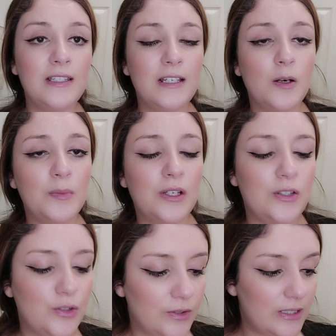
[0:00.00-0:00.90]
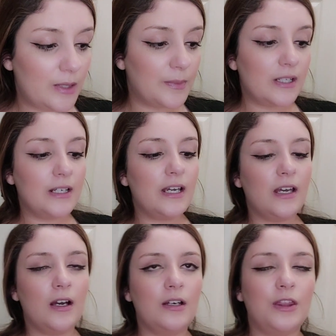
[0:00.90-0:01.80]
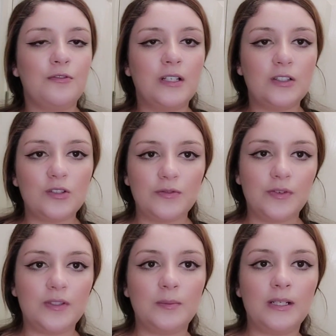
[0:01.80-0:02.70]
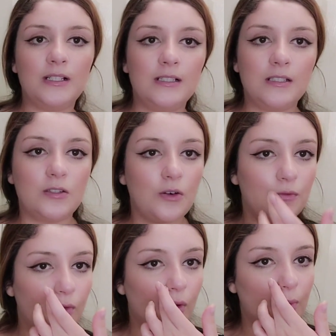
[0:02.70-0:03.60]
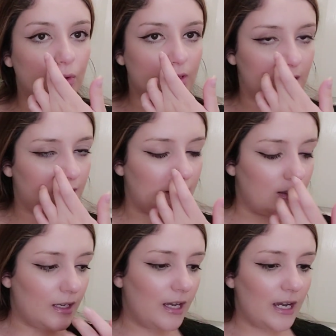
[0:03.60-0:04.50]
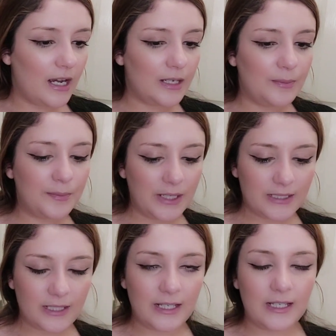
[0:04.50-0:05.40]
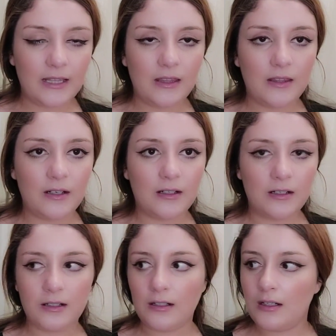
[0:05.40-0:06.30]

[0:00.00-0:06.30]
thing I'm going to do is I'm going to get 350 milliliters of warm water and mix in the